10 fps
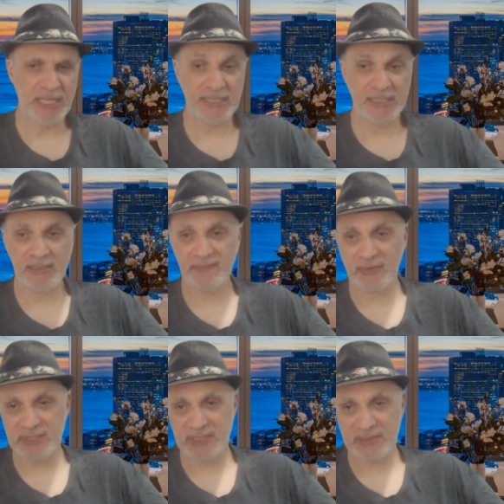And then of
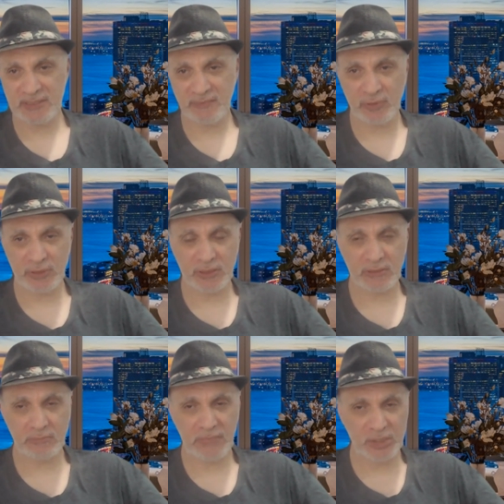course there's the word.
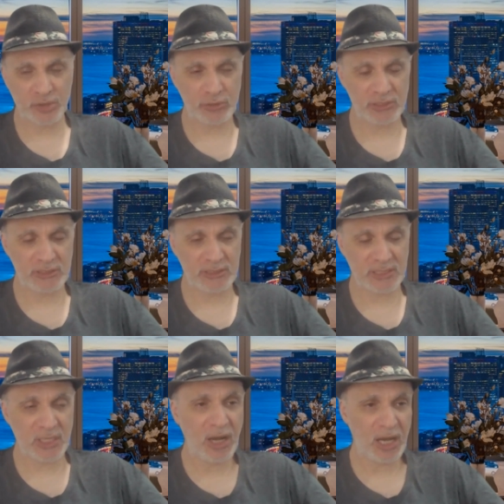Make sure there
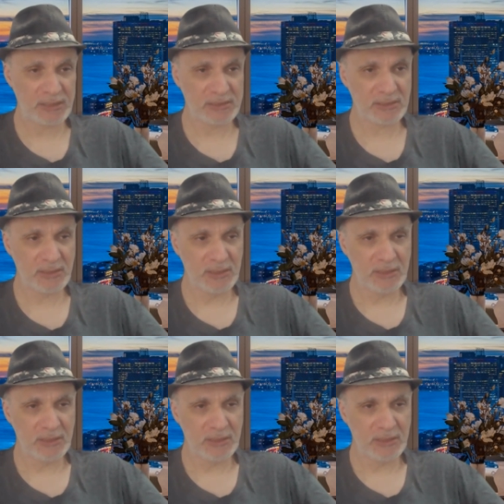is cut.